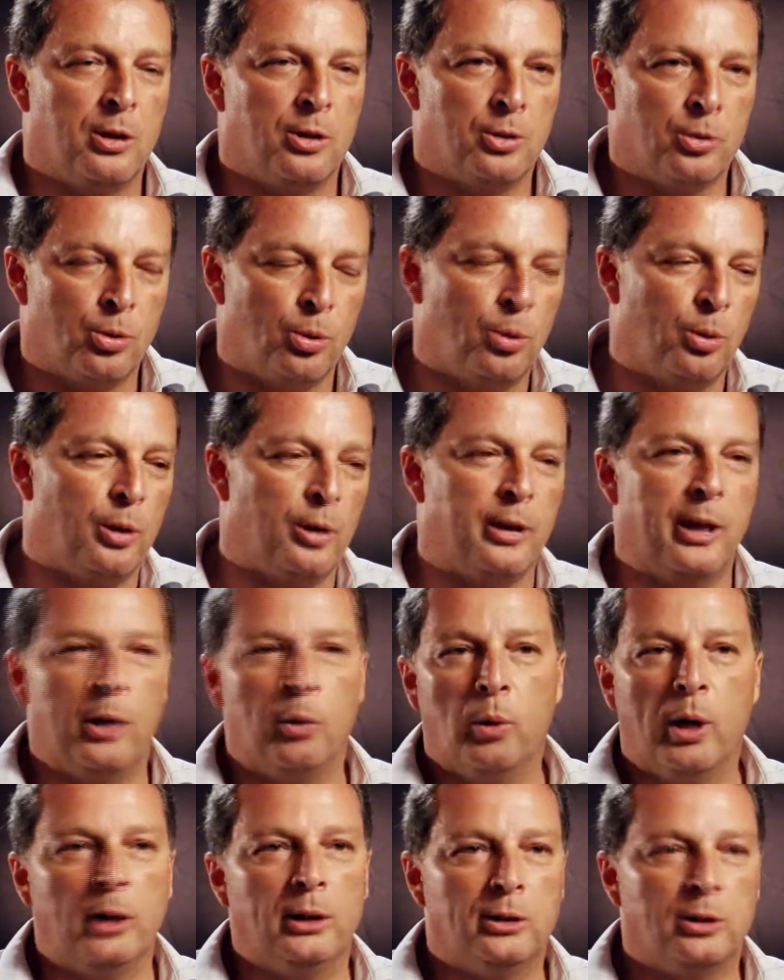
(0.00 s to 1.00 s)
So they
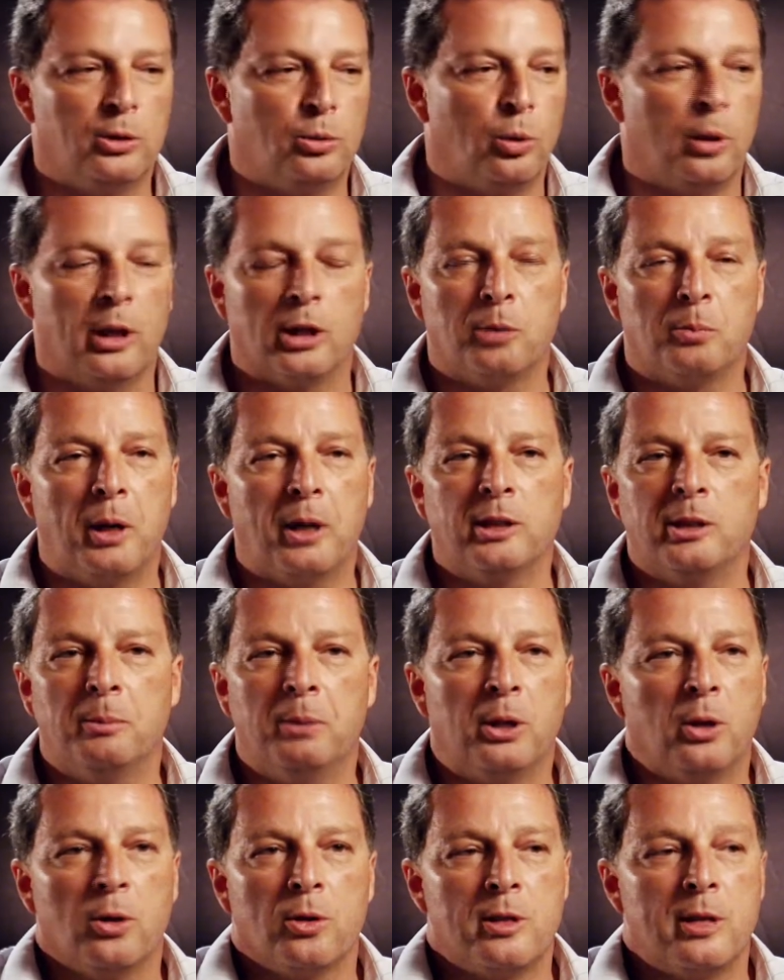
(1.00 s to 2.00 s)
went to that party
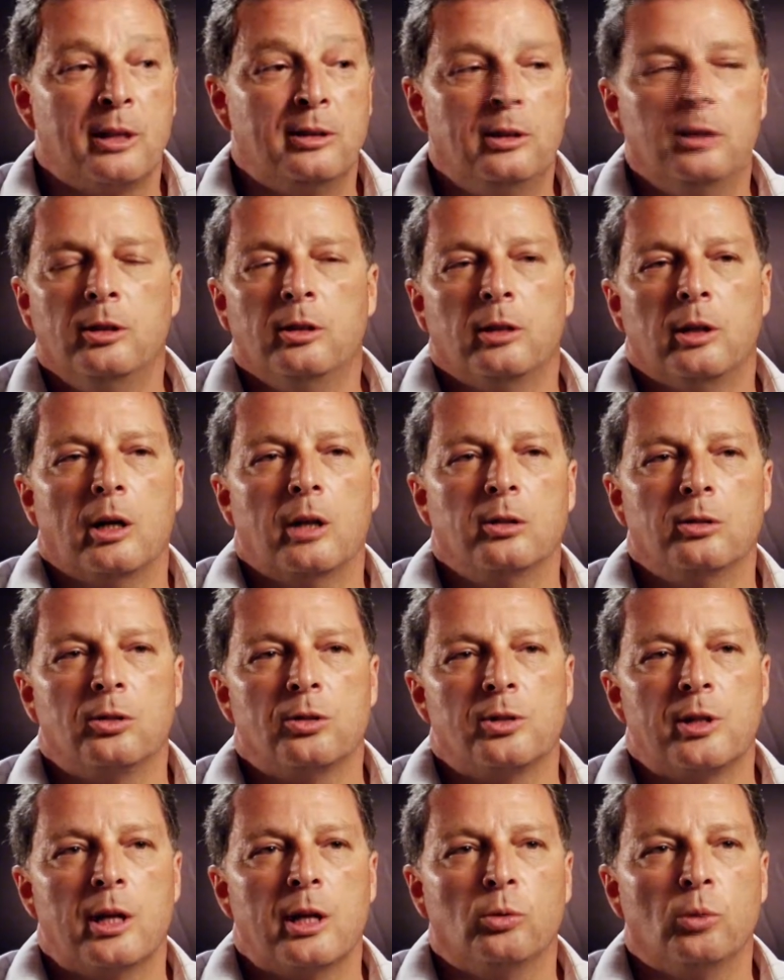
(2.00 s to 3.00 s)
because they didn't
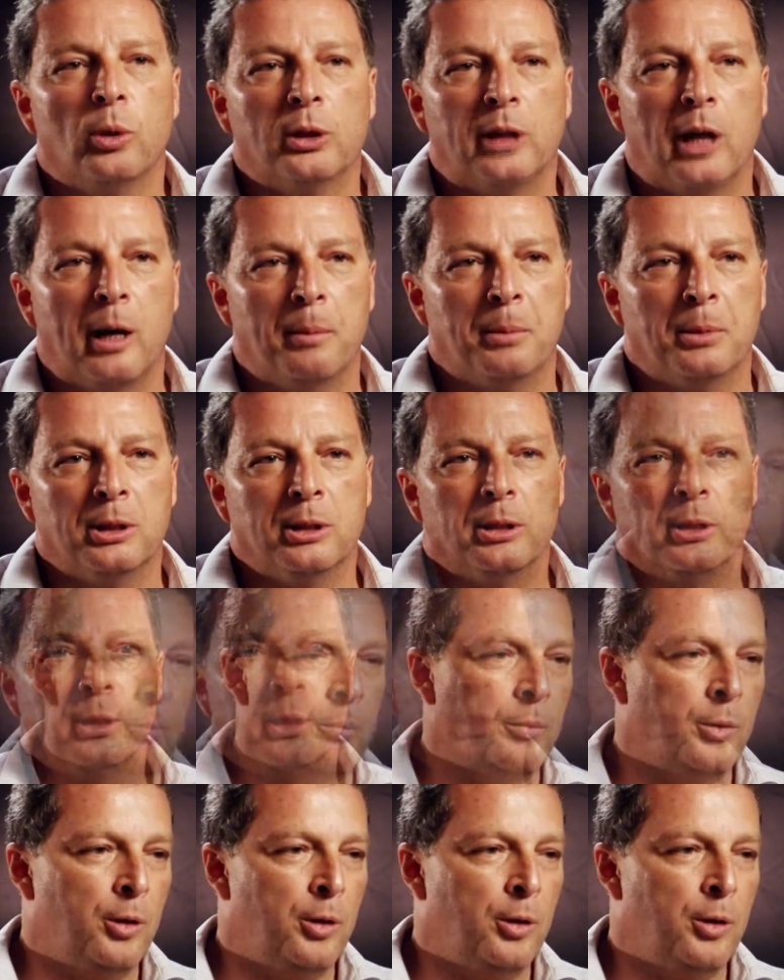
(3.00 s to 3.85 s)
understand what happened.